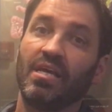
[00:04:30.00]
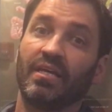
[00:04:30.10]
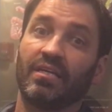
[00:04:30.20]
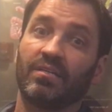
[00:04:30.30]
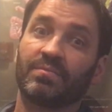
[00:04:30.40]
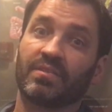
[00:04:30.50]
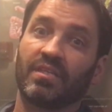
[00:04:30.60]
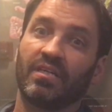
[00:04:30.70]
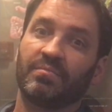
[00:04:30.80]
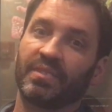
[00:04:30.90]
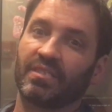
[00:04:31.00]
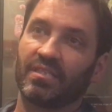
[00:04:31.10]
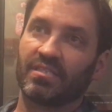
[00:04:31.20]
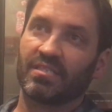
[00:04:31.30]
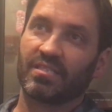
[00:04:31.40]
It helped a ton
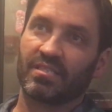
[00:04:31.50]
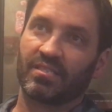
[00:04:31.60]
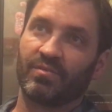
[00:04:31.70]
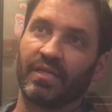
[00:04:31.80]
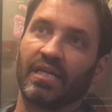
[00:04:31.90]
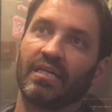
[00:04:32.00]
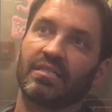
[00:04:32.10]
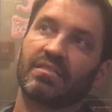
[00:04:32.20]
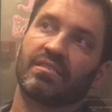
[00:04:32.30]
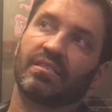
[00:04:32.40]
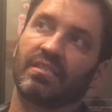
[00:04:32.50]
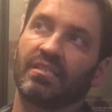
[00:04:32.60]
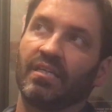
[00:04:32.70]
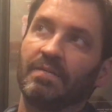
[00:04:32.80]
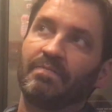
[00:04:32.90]
because, quite
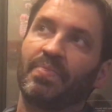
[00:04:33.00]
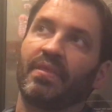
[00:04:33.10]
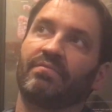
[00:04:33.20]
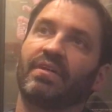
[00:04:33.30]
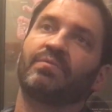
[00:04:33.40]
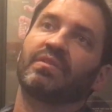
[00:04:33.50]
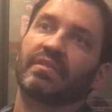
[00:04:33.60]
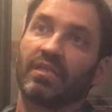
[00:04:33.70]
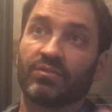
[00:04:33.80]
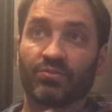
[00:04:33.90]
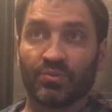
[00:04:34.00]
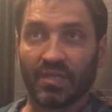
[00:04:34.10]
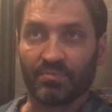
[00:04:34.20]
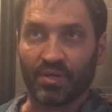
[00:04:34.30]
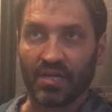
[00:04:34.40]
honestly, if I wouldn't have gone through
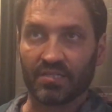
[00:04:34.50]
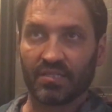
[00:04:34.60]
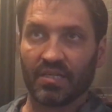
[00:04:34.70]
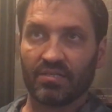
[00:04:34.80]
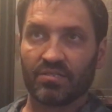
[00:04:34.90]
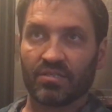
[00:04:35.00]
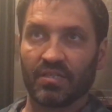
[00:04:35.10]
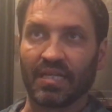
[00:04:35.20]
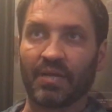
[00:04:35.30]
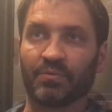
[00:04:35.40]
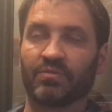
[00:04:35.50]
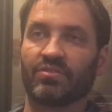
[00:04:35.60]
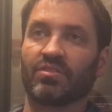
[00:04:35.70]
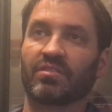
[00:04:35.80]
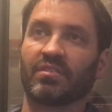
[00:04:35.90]
that process and I
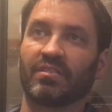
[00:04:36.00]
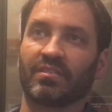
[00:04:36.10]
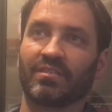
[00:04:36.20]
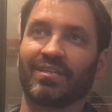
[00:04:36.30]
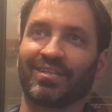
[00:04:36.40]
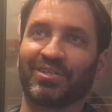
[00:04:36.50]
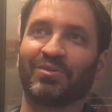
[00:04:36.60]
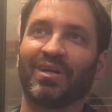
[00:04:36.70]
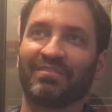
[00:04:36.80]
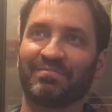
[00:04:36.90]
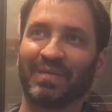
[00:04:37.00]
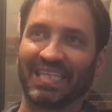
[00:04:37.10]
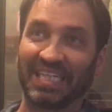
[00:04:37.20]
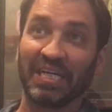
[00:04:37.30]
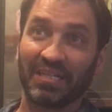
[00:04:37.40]
was just going to kind of go off my
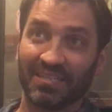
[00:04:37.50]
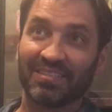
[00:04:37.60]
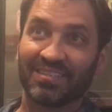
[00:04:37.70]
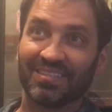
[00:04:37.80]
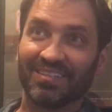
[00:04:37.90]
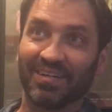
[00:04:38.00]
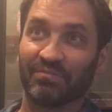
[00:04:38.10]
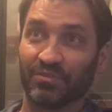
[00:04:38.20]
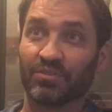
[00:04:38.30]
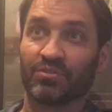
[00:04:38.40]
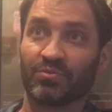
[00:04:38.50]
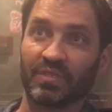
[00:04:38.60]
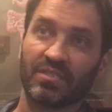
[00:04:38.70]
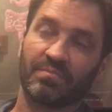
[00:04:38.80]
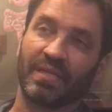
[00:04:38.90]
gut of the
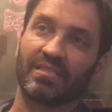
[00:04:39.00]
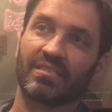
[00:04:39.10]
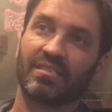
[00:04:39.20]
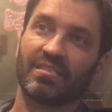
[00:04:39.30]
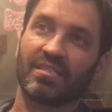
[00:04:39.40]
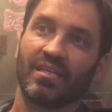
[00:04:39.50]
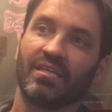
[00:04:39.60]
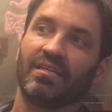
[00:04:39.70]
3 spaces,